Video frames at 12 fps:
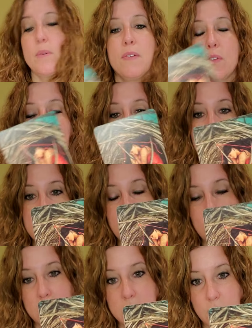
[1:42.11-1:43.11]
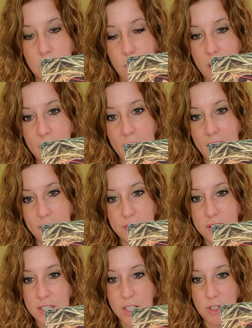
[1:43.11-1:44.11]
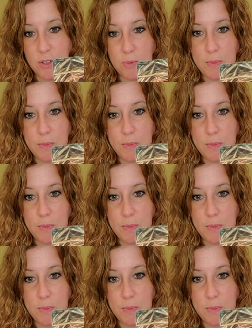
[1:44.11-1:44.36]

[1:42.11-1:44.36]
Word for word: We have the Four of Swords, so I feel like you